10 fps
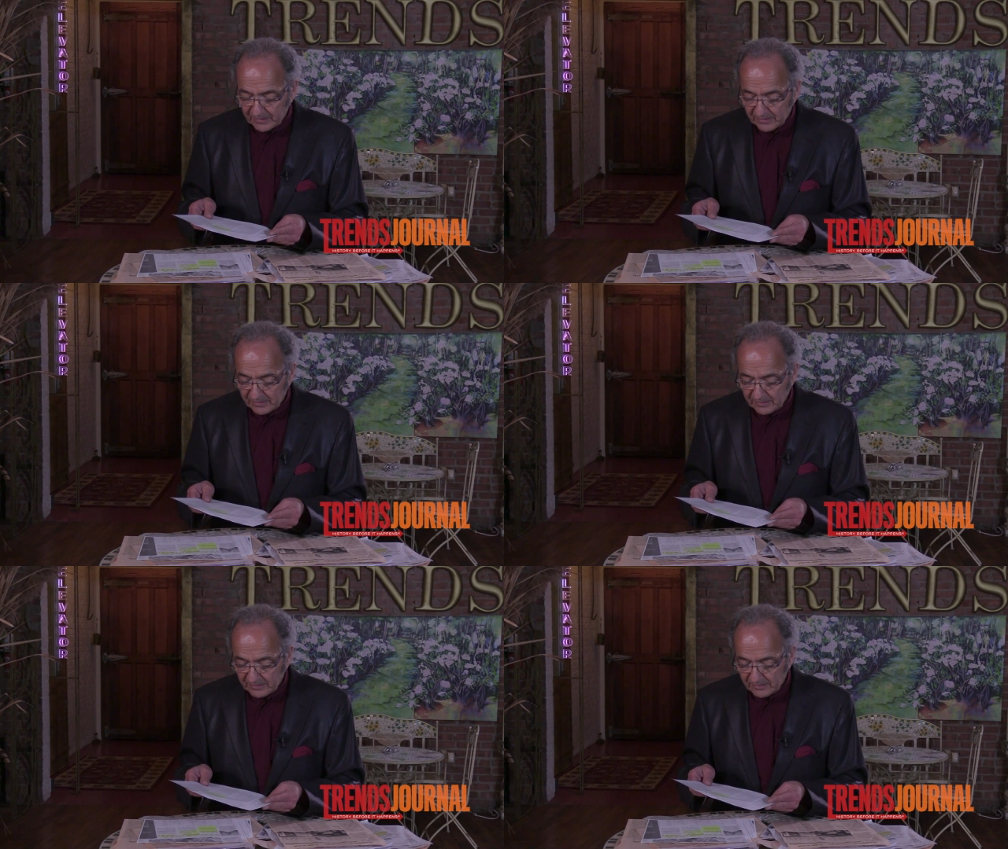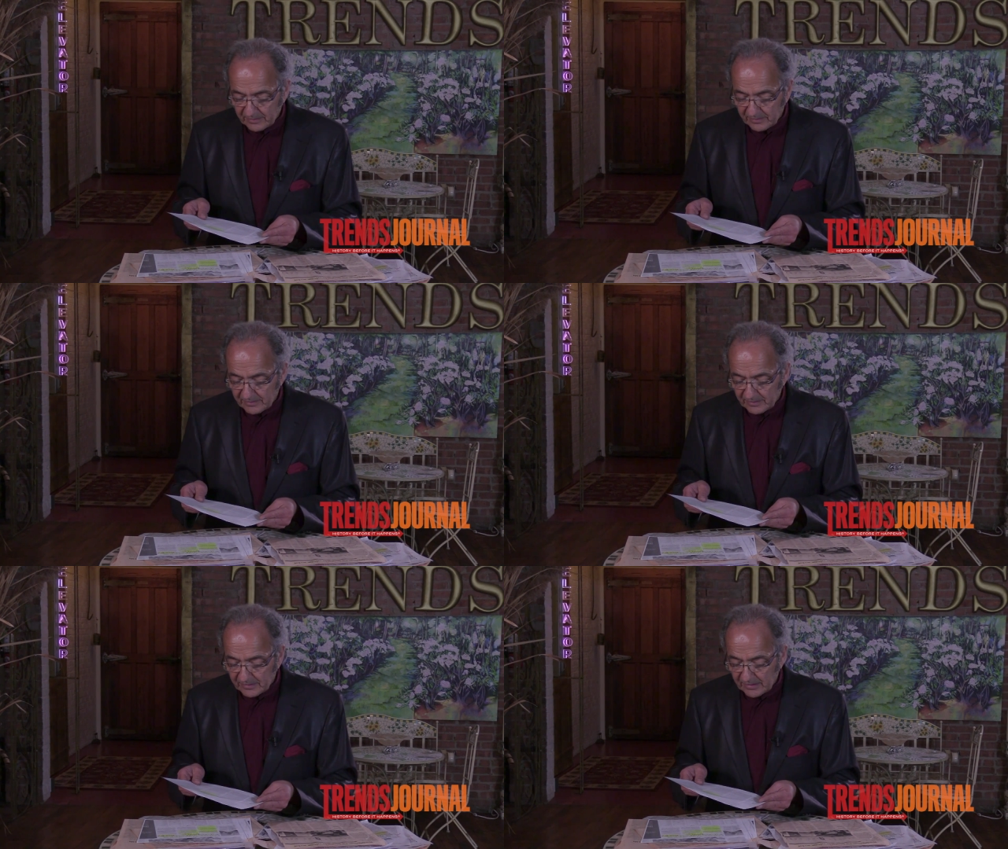
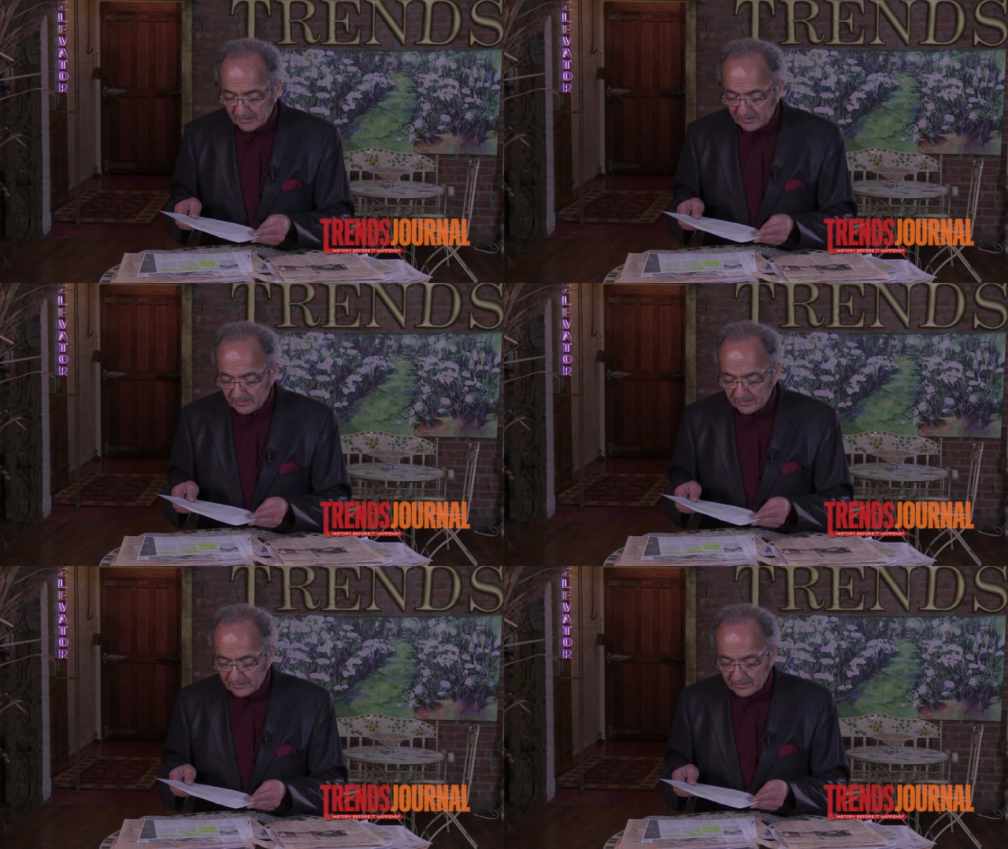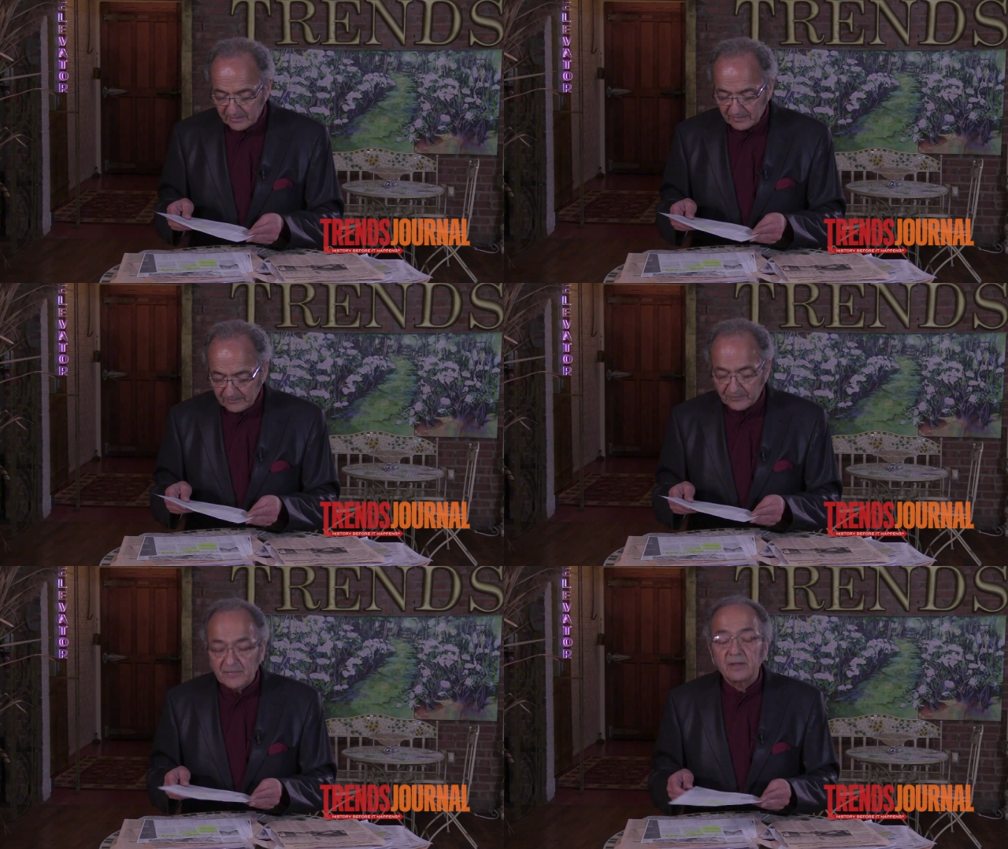
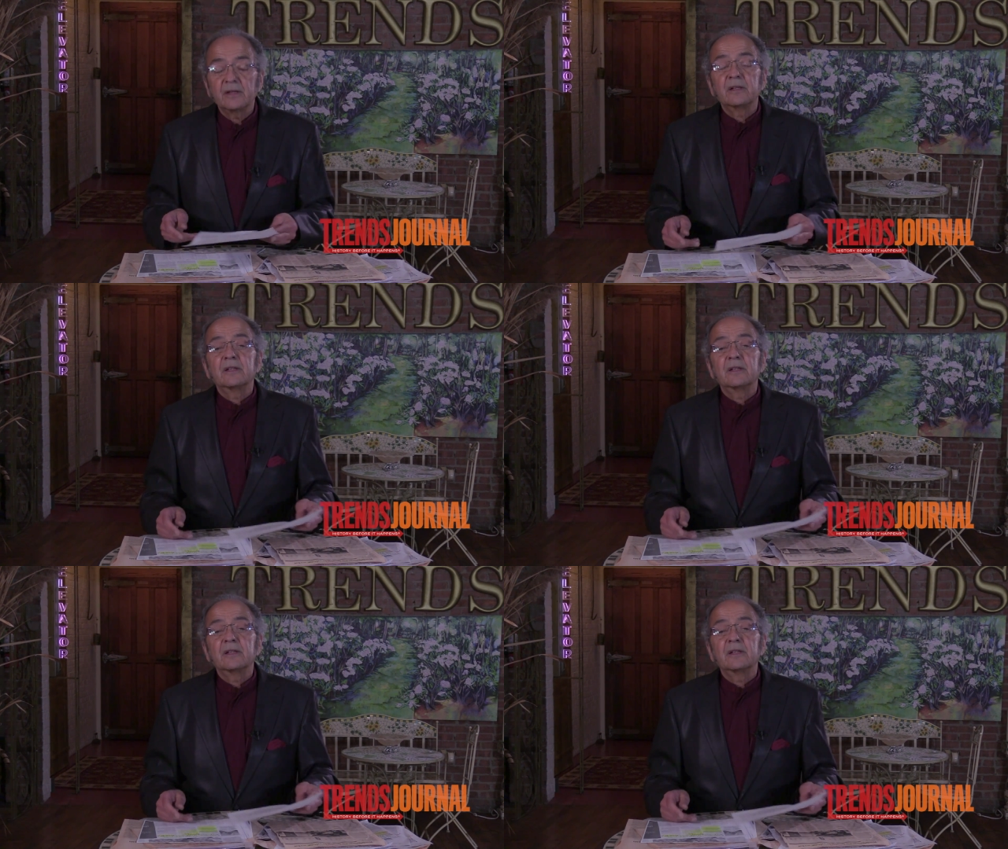Nobody speaks.